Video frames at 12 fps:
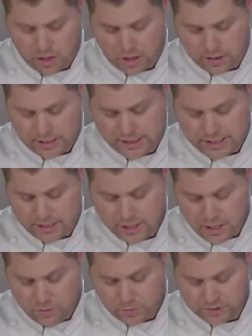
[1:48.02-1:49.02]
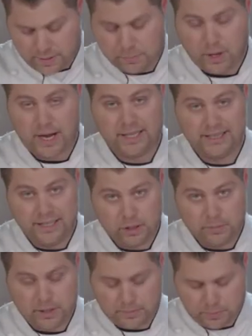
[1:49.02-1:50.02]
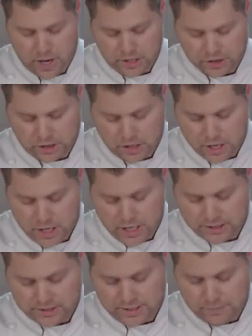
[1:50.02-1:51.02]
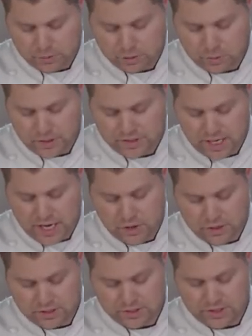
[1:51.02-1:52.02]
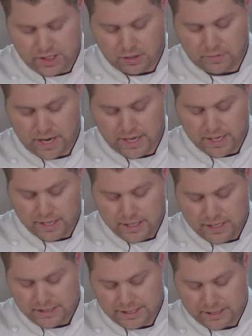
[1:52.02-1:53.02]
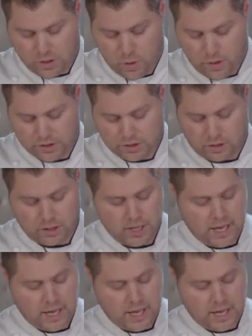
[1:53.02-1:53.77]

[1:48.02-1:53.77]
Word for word: All I did was I applied a little bit of pressure, simple twist, and you can see already that the oyster